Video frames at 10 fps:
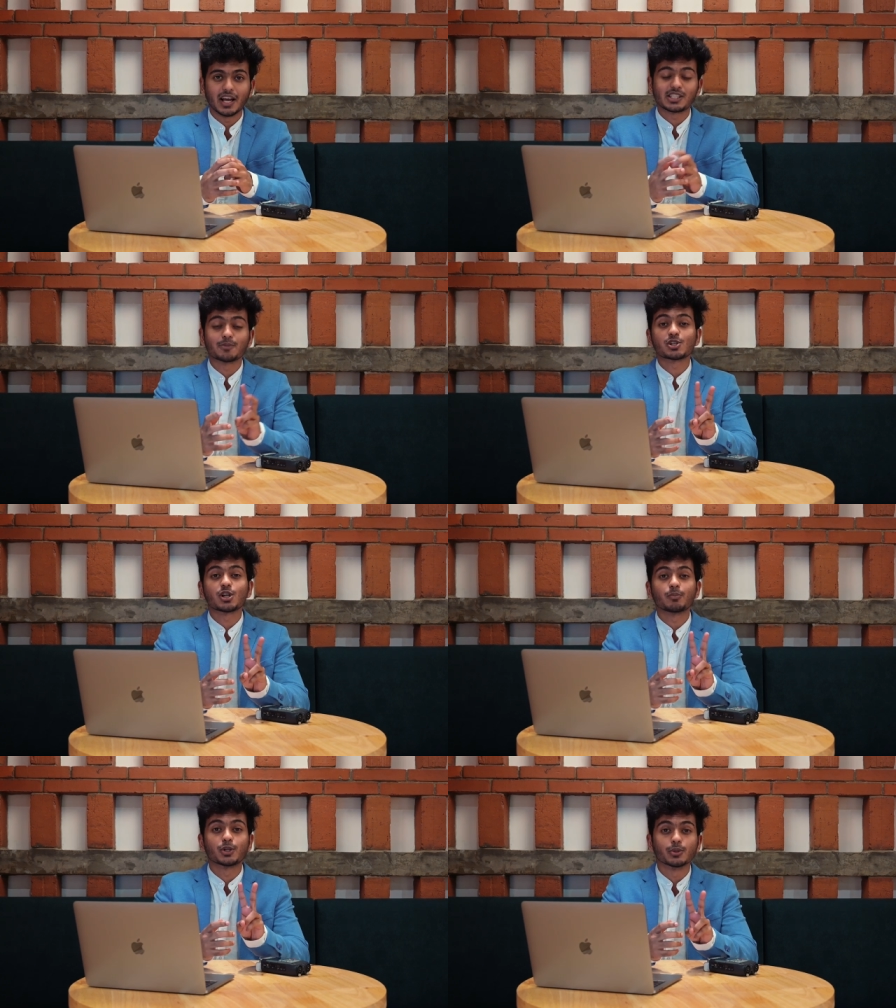Assumption
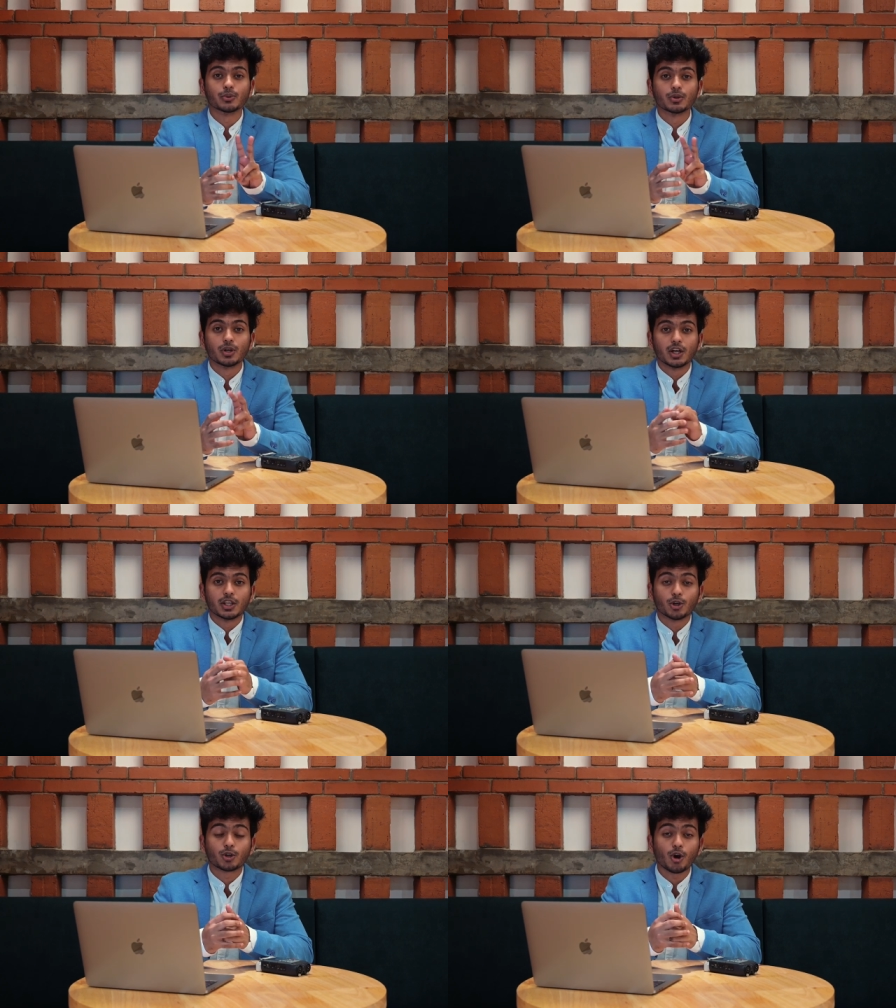number two,
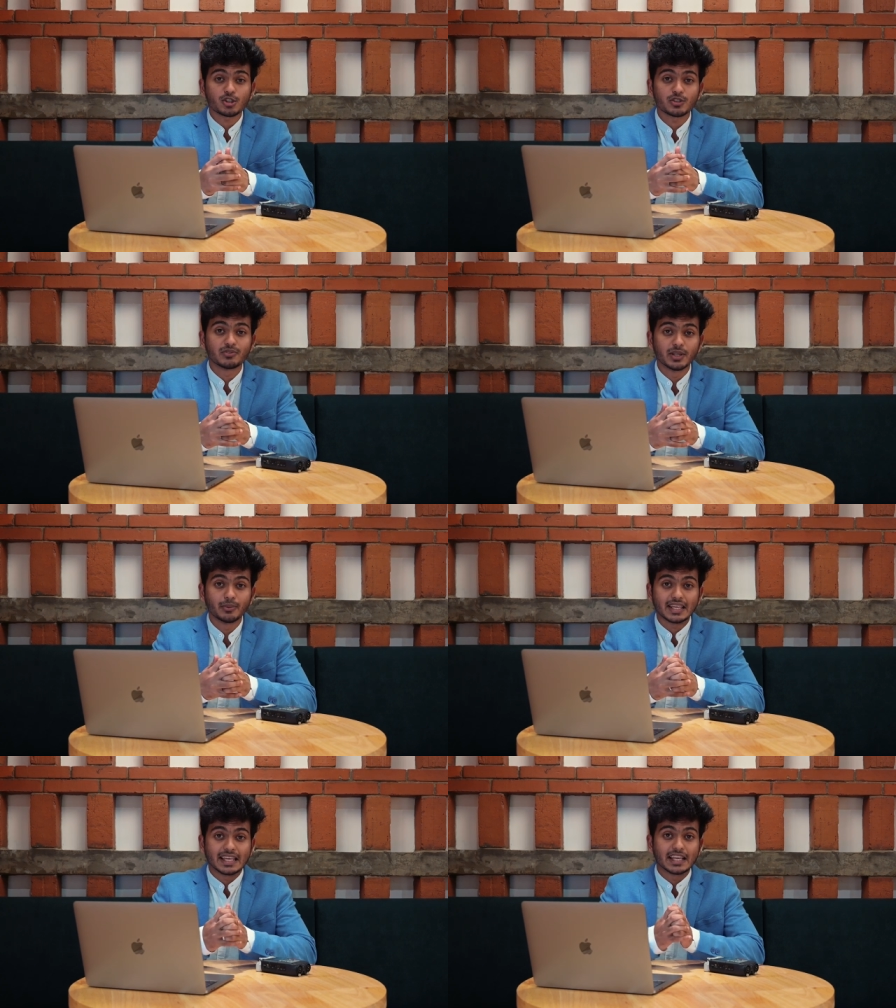your cost of
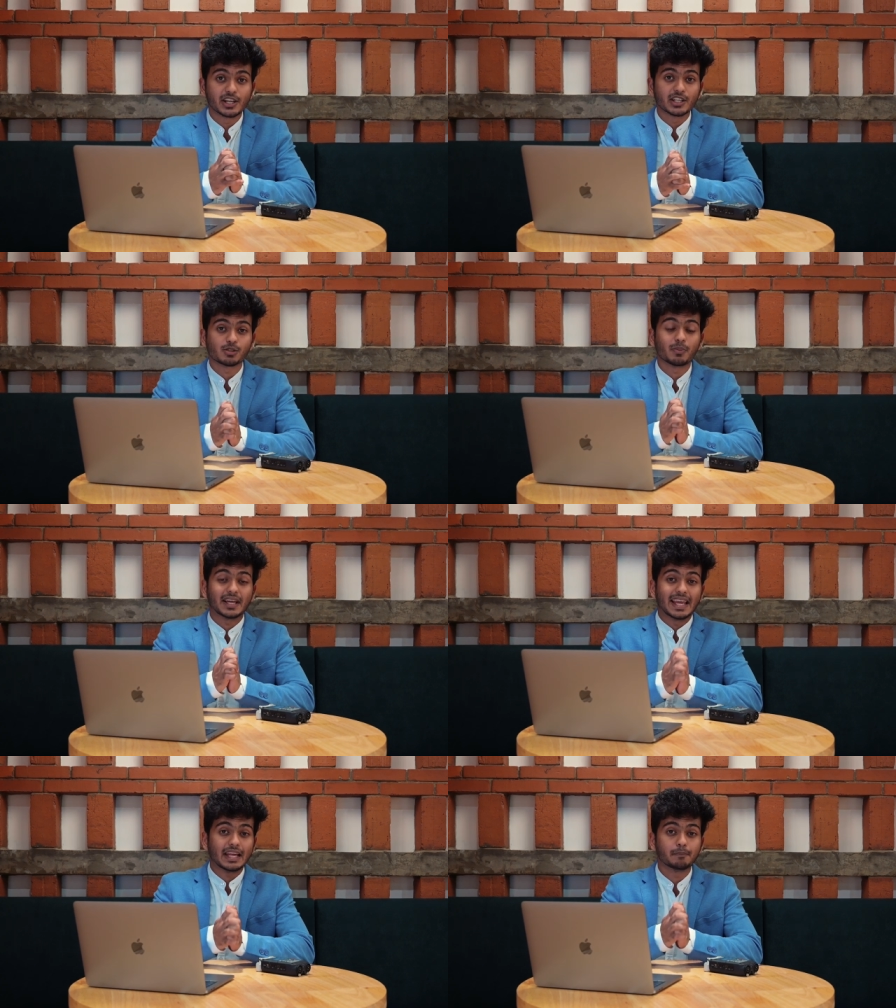living increases
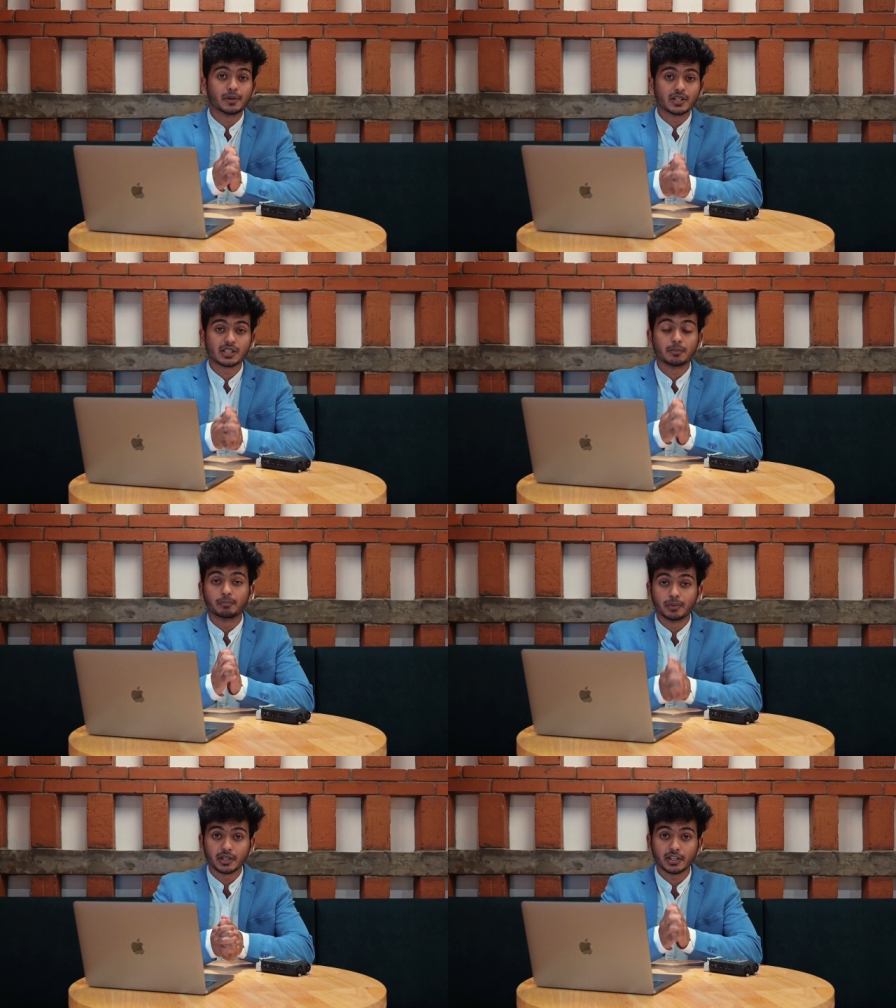by eight percent
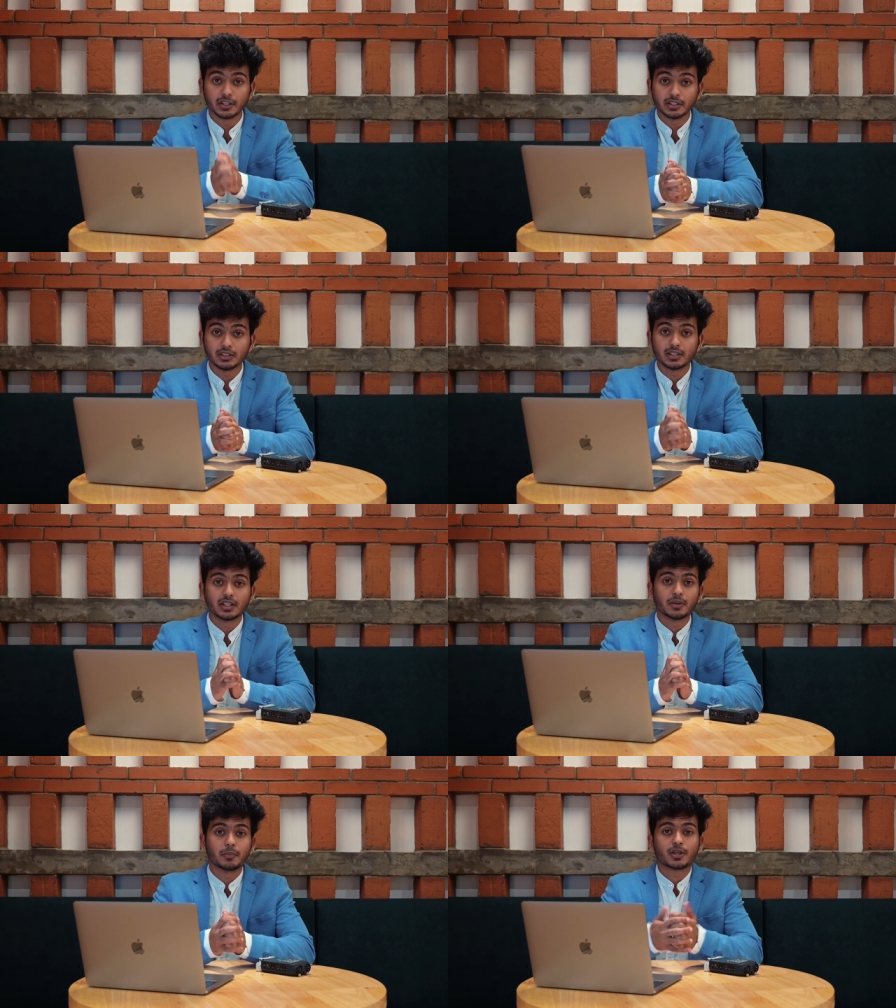per year
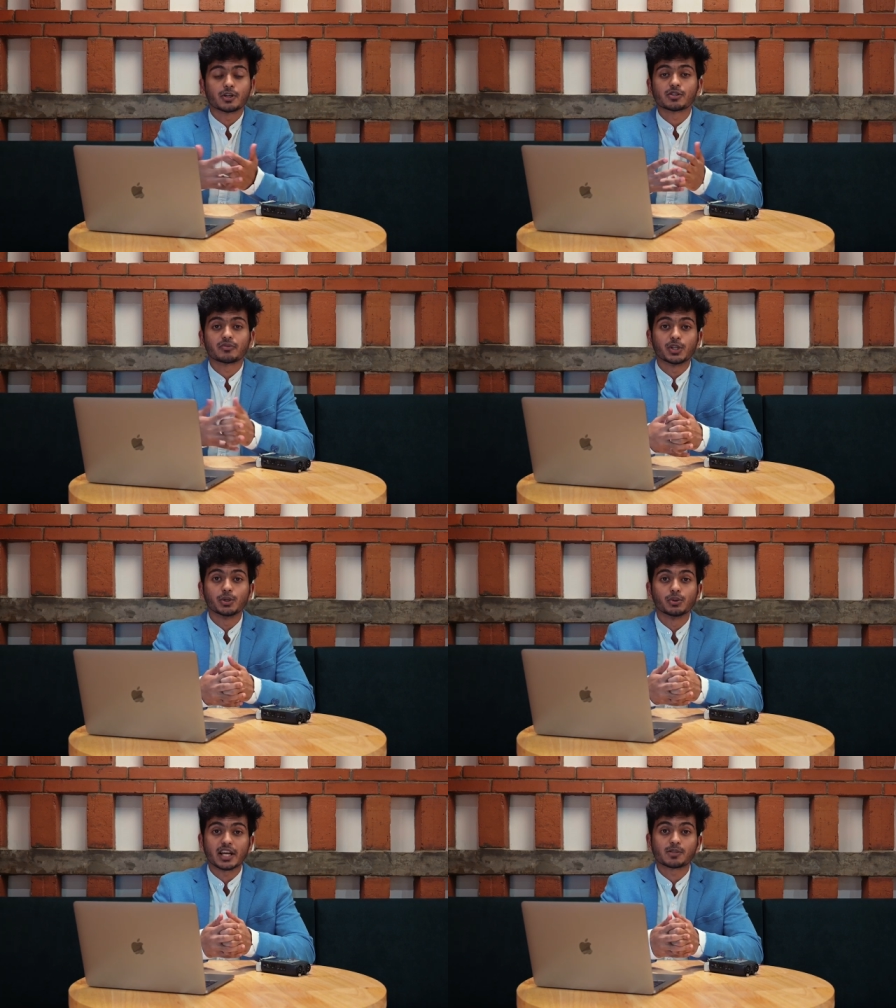because of a
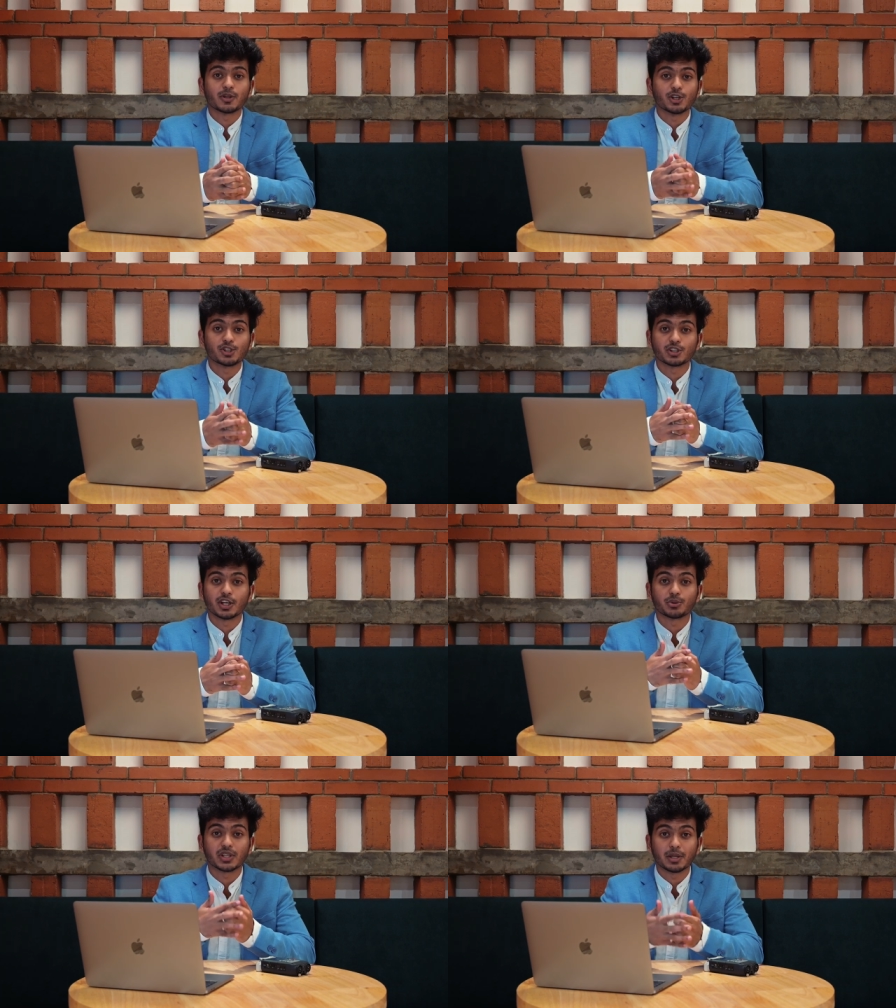new expenditure
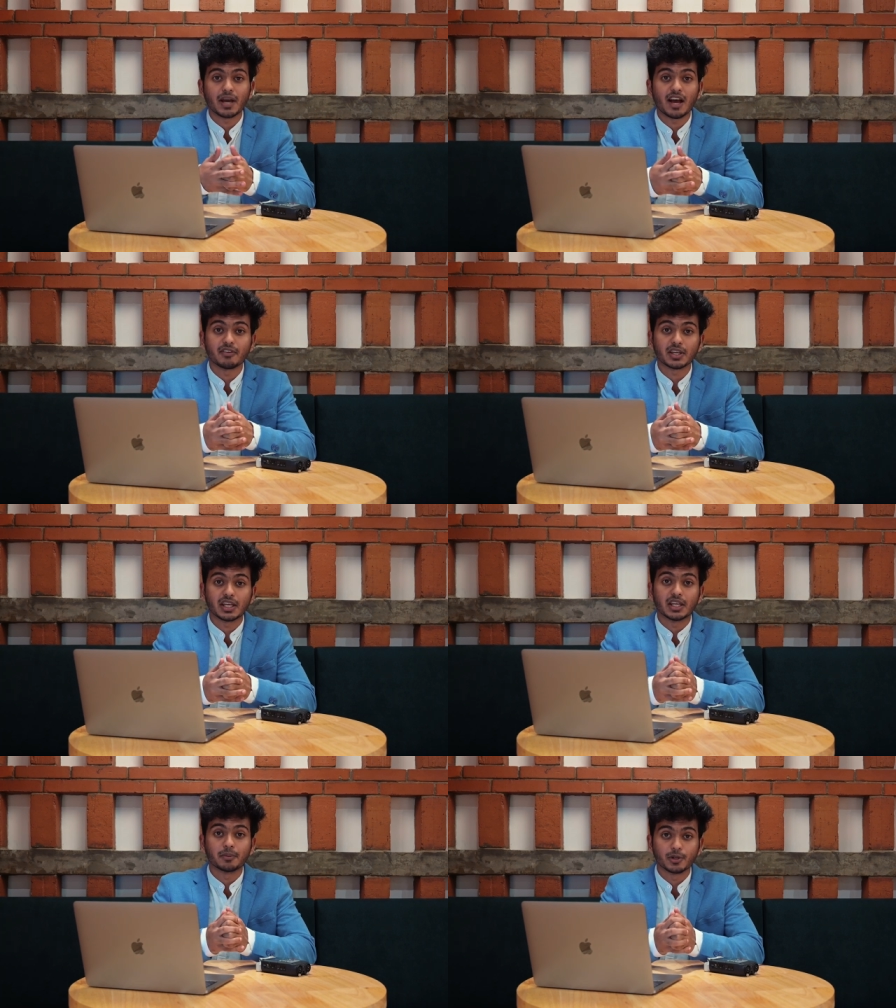that you keep having
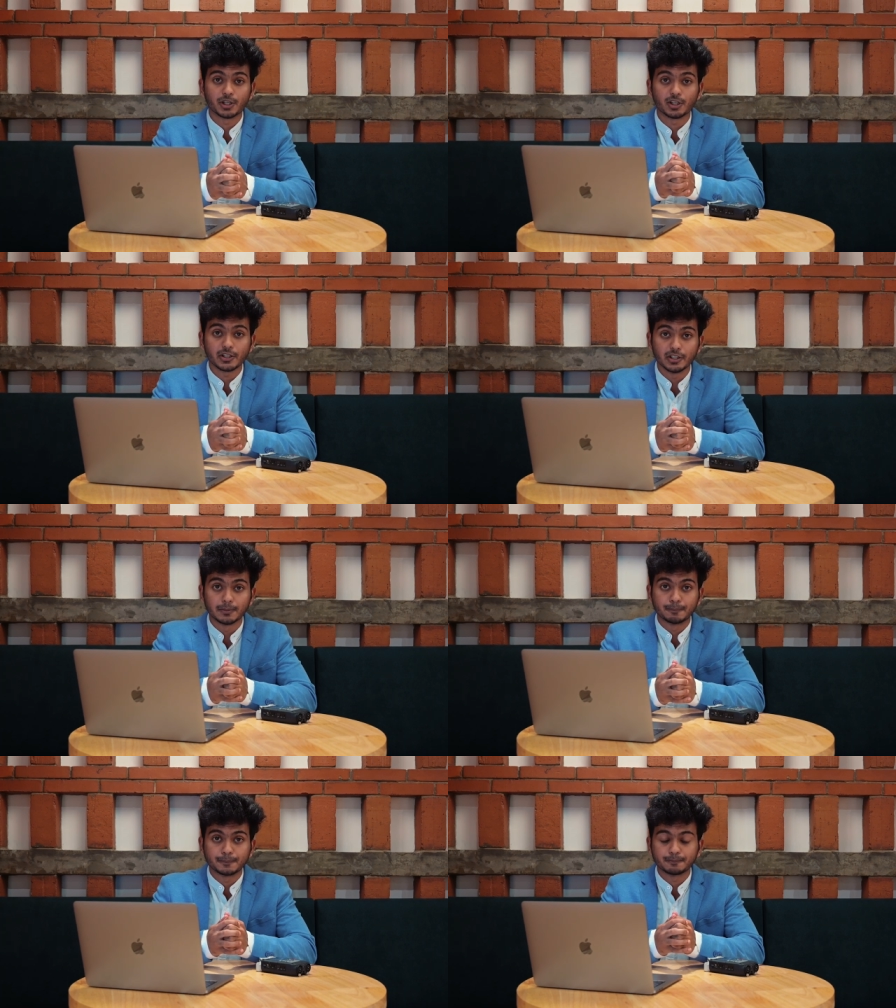in a particular
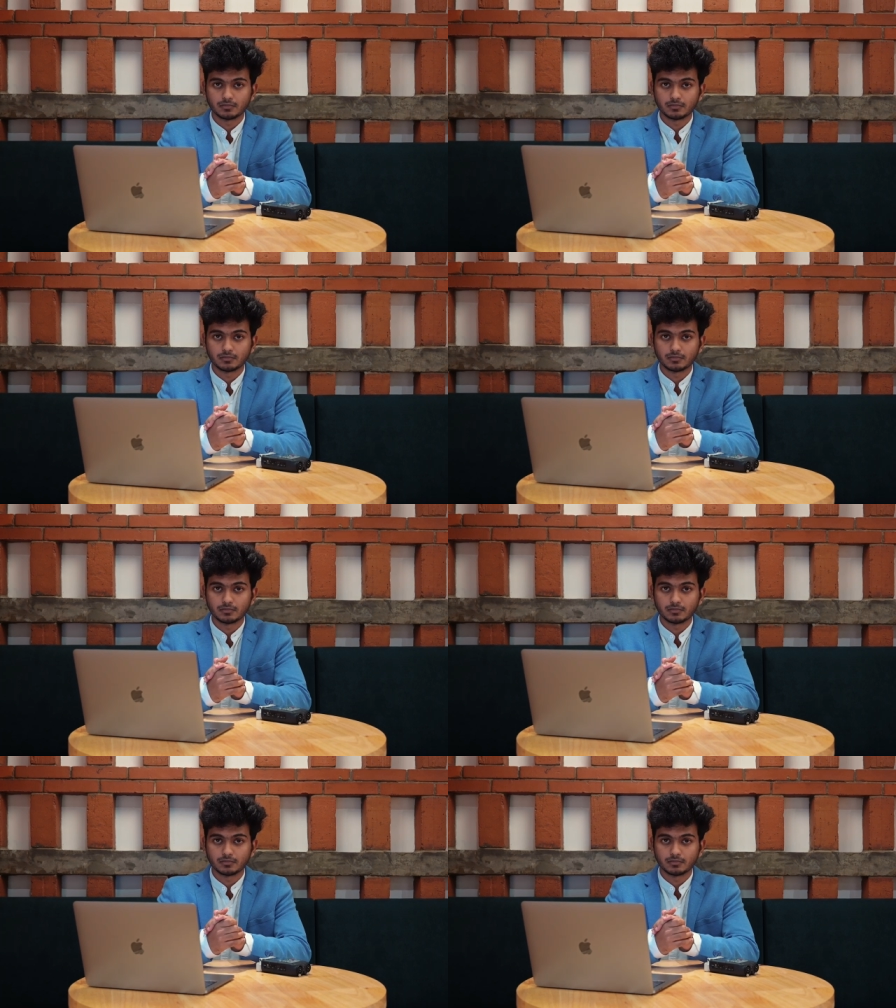year.